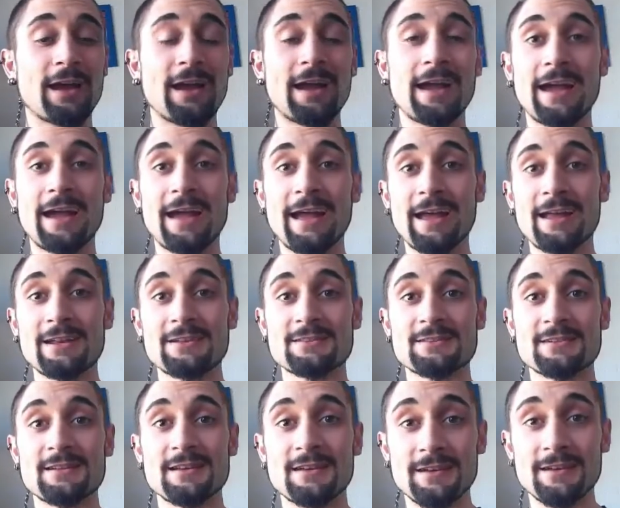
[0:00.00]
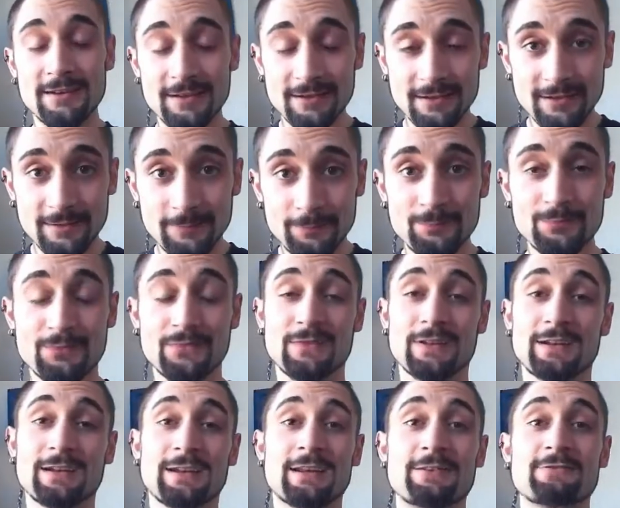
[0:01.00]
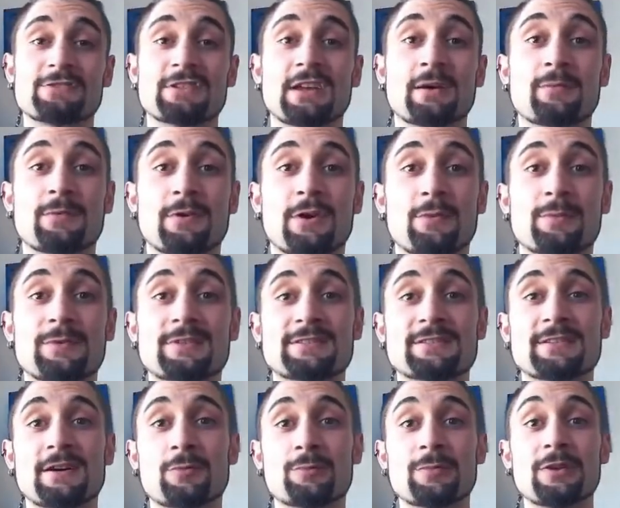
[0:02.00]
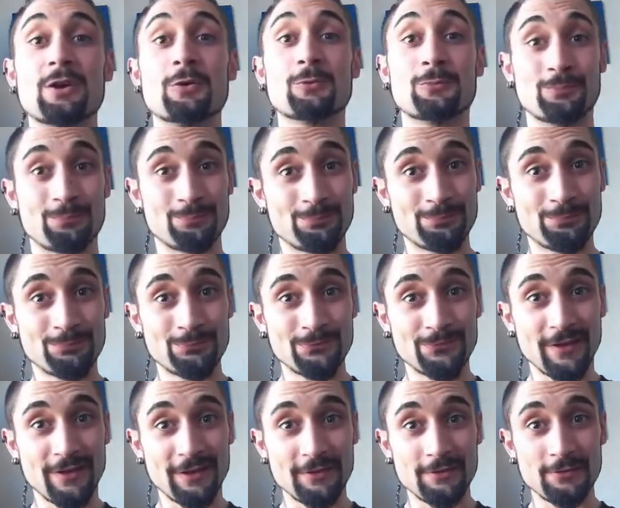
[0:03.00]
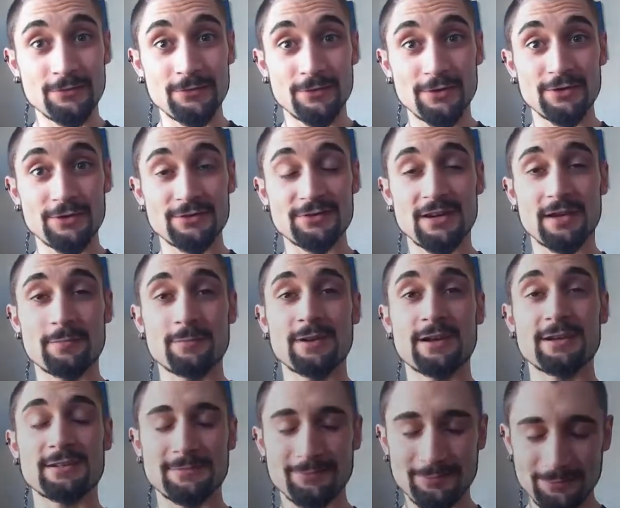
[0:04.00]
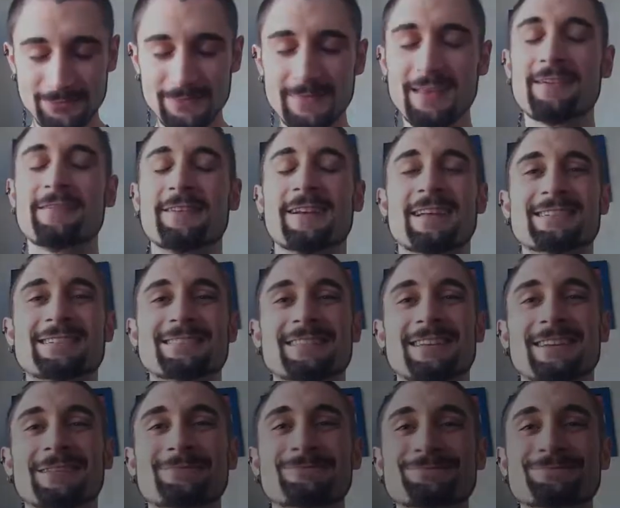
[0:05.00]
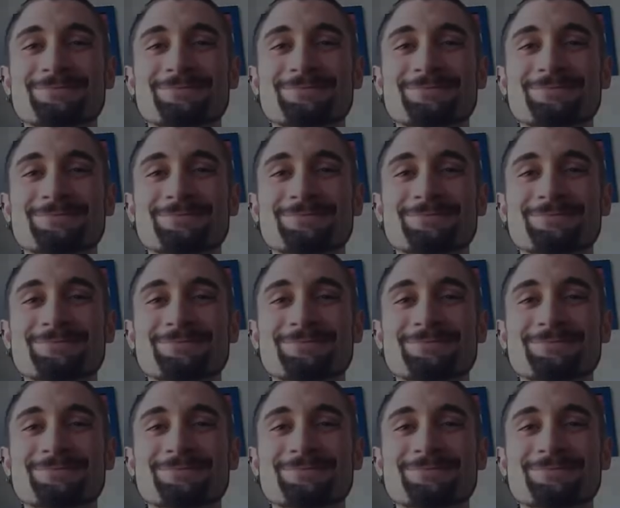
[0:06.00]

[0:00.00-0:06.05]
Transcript: and leave some comments down below. Thank you for your time, guys. Have a nice day.